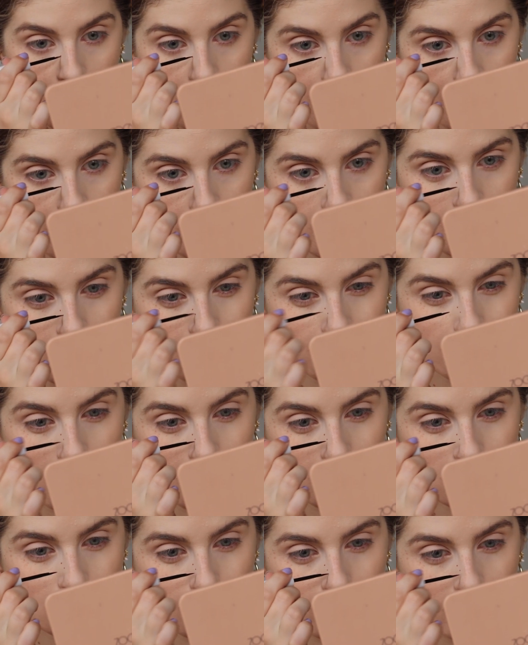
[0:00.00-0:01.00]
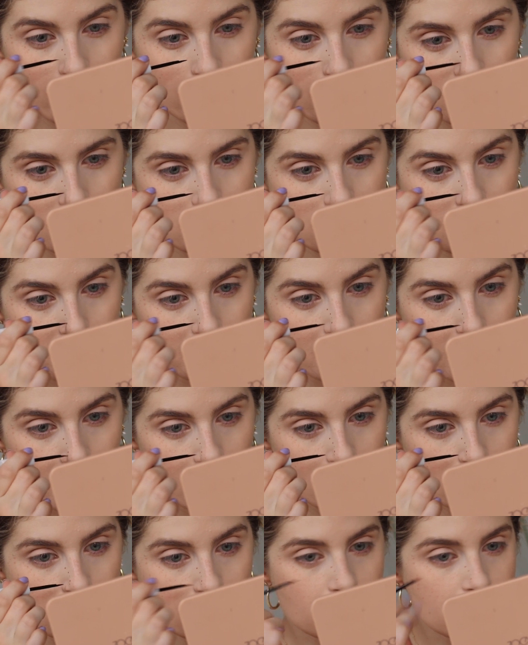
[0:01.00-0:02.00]
I have gotten way into
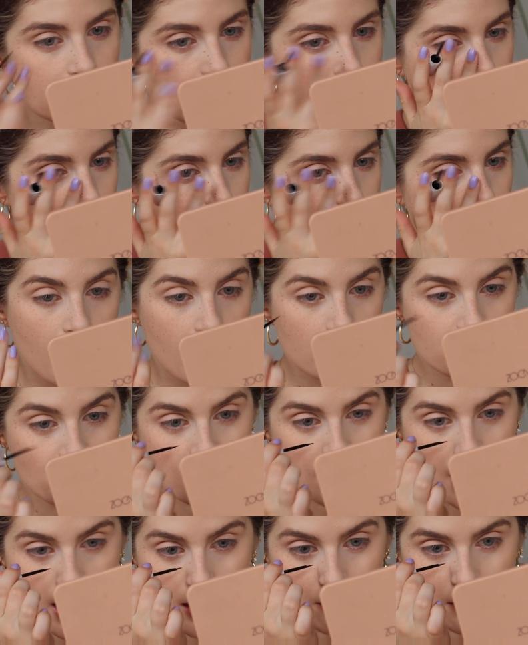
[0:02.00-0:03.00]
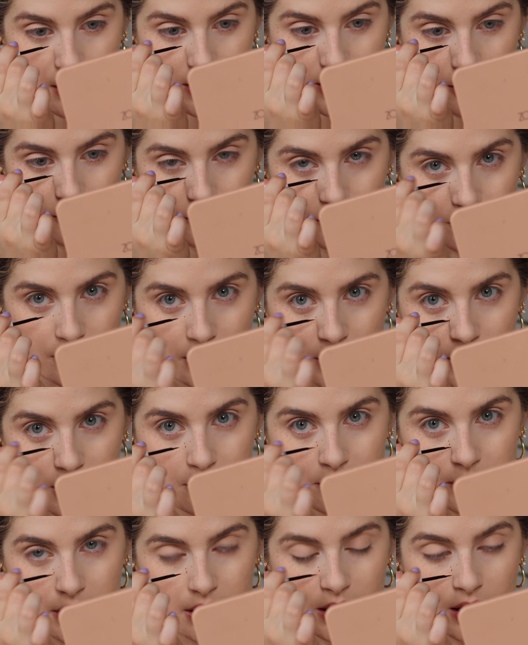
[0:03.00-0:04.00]
plants. I just hate myself for
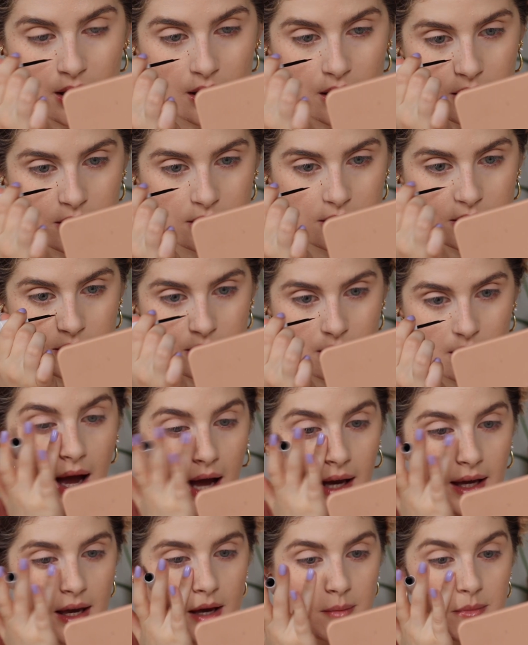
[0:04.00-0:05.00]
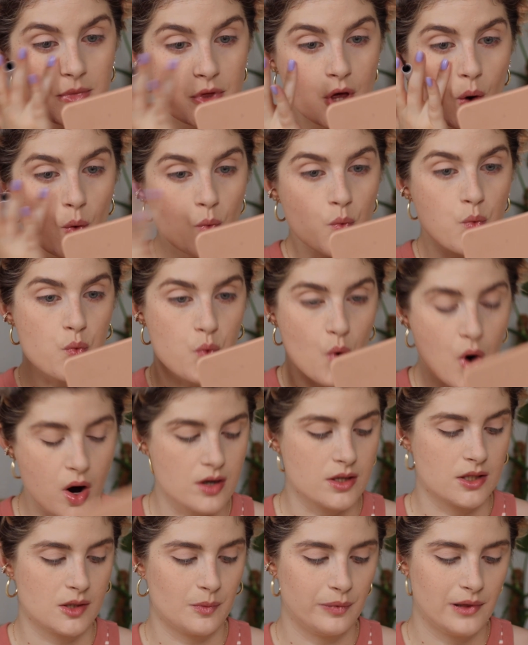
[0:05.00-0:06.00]
it because I am the
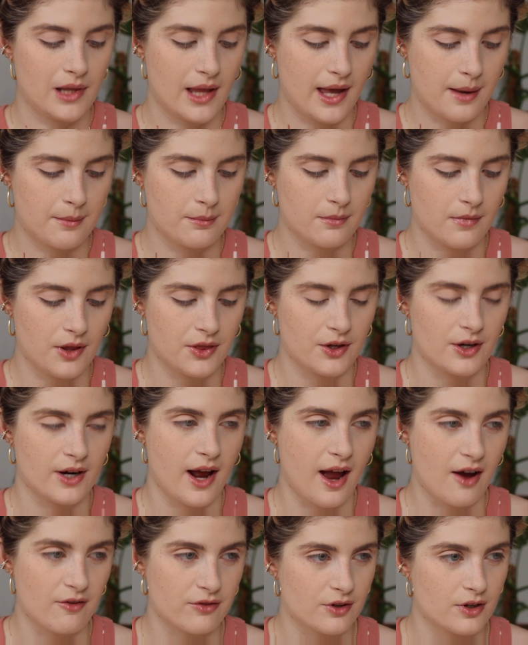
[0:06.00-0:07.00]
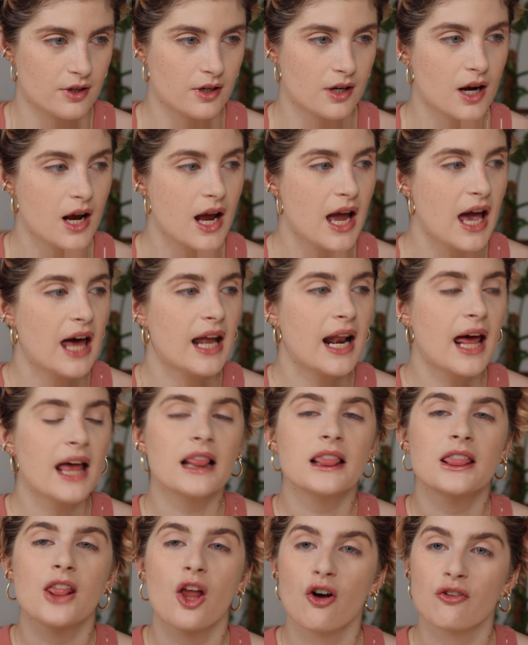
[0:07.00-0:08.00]
worst plant mother ever. And
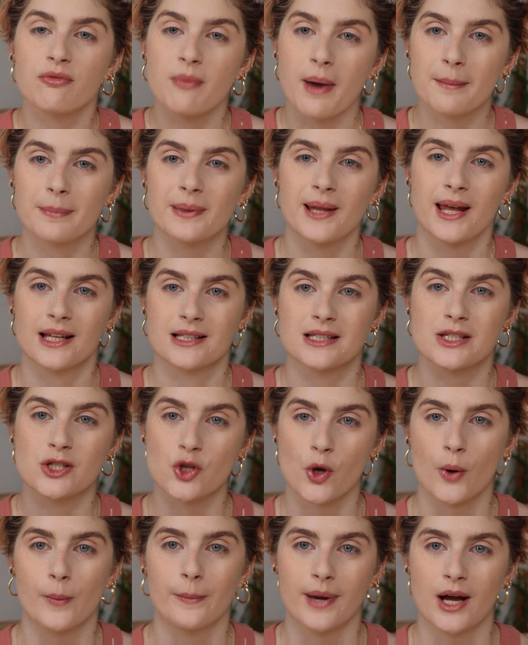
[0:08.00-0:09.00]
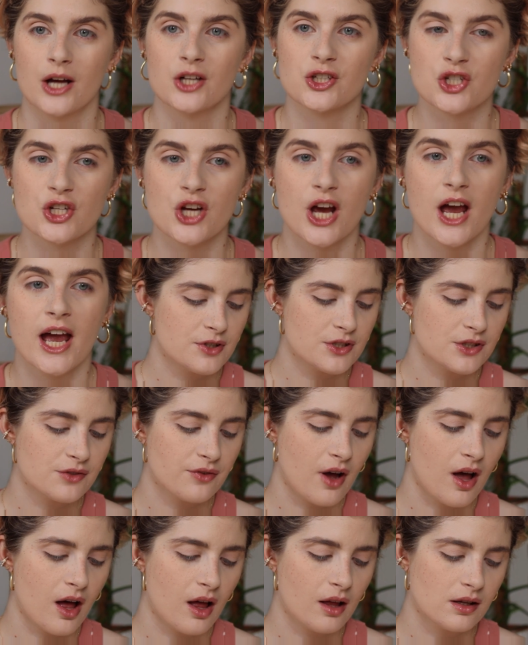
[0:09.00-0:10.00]
I love my plants so much. First of
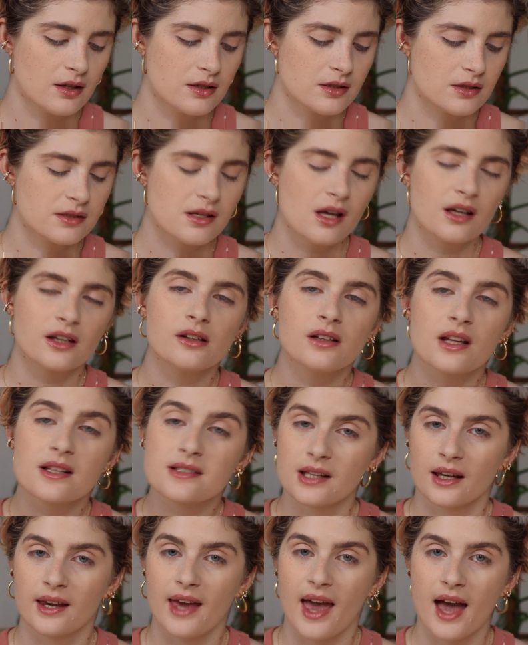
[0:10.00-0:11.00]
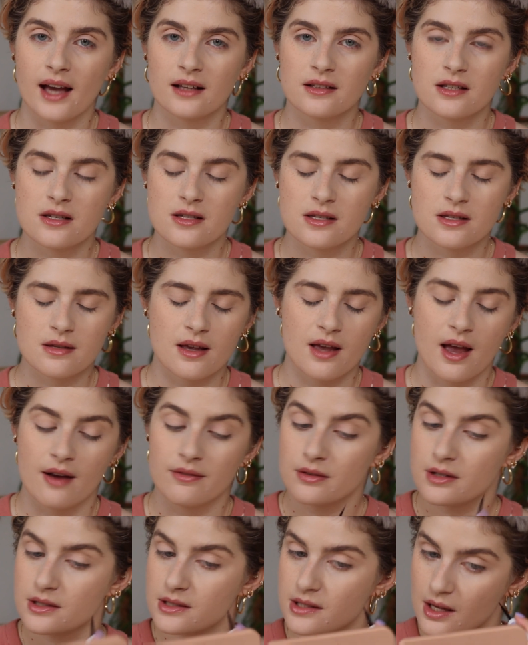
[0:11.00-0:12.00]
all, succulents and cactus.
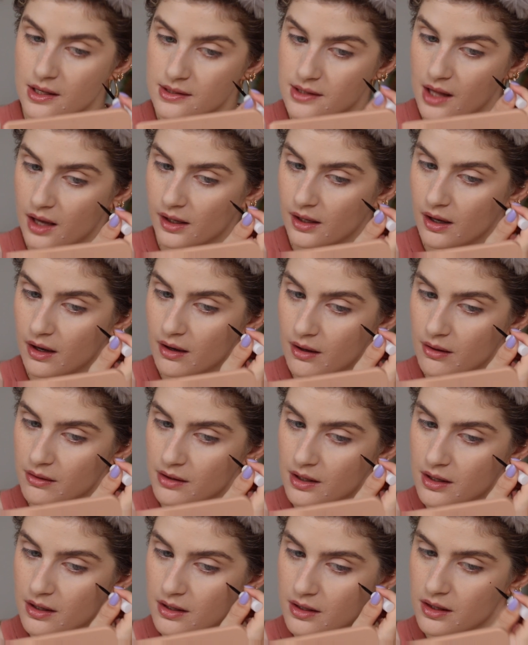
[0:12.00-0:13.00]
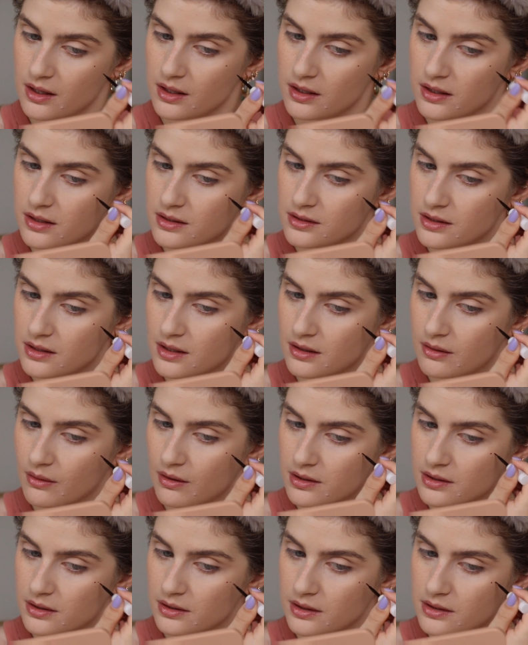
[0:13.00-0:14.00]
Everyone says like, oh, they're the
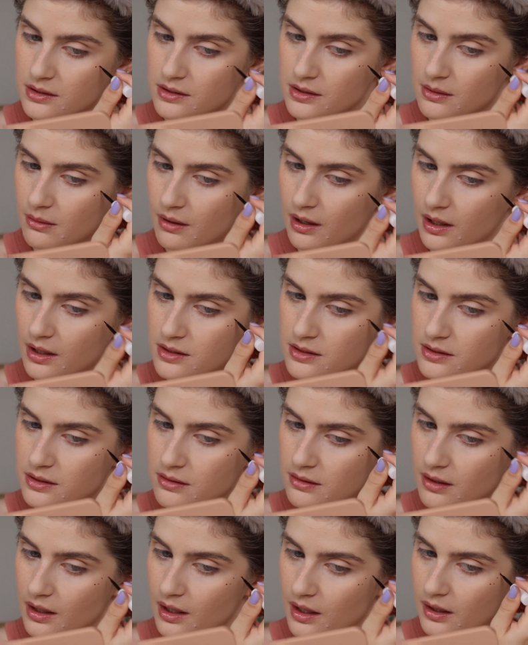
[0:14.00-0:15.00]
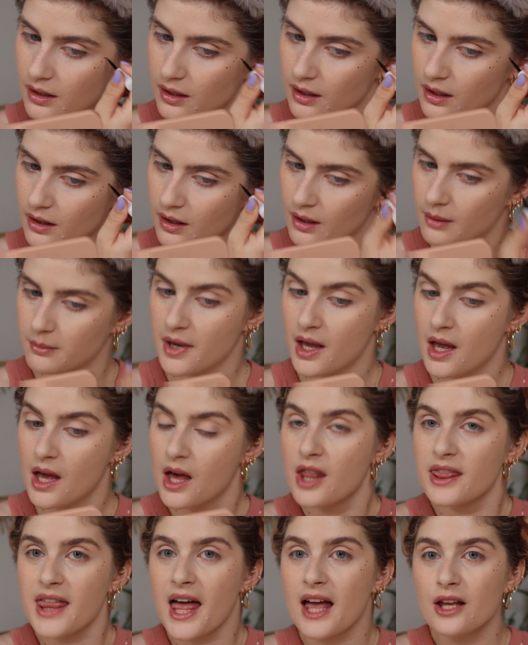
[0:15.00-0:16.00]
easy ones. You can't kill them.
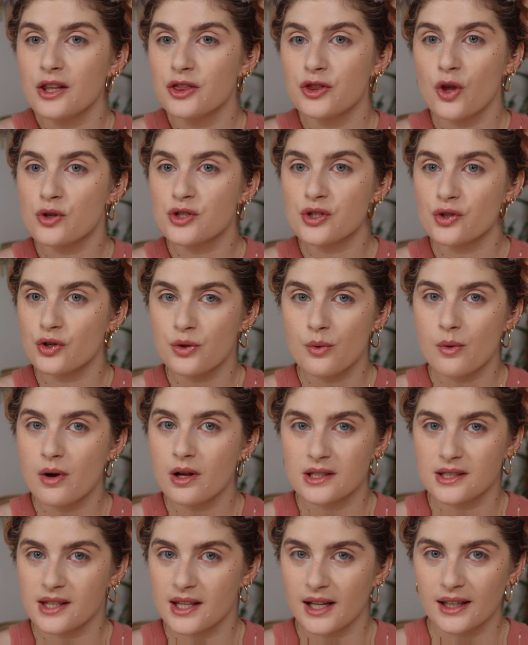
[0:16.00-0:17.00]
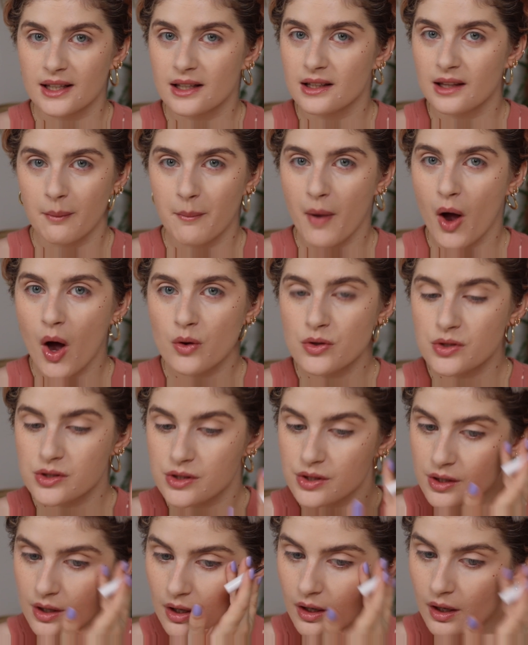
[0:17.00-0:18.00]
Those are the ones that I kill the
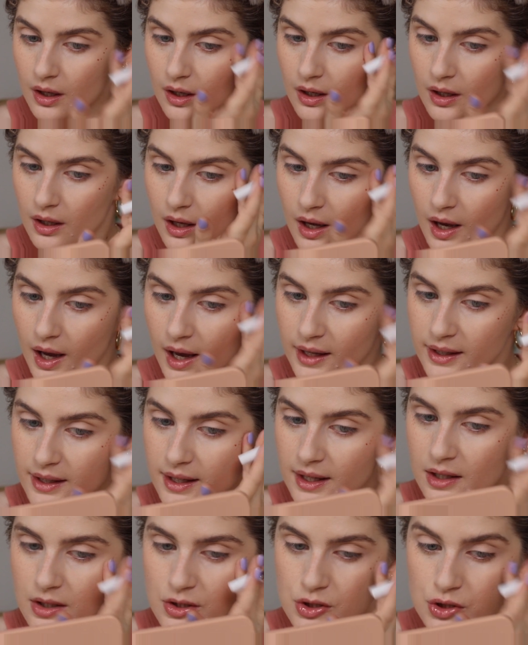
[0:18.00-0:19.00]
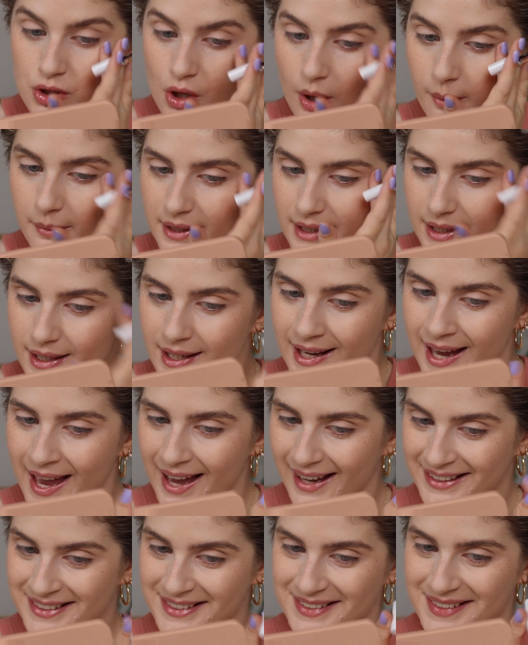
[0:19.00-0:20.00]
most. I kill so many
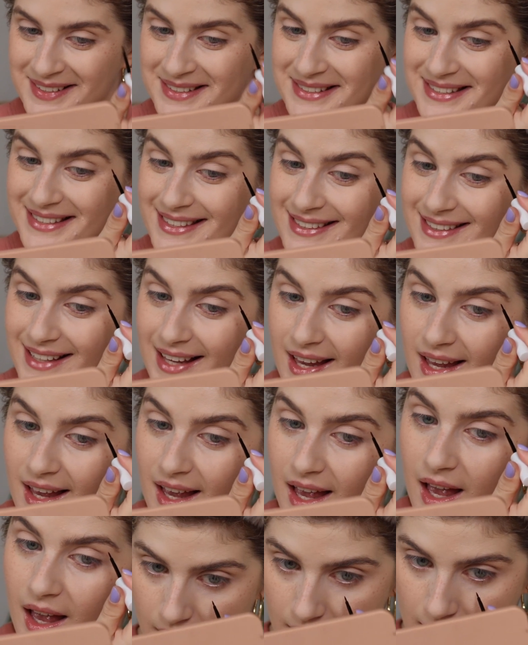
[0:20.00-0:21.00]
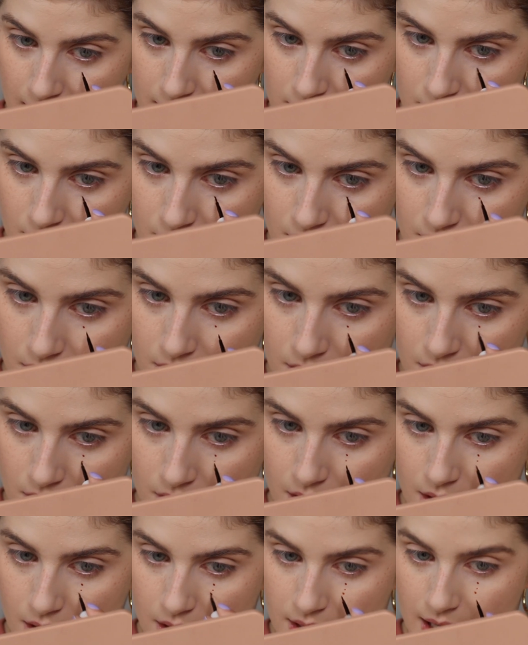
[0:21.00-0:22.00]
cactus. I had
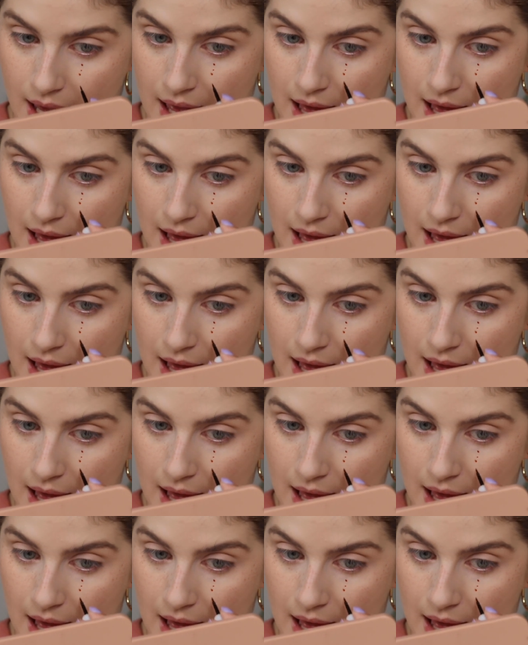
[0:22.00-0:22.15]
an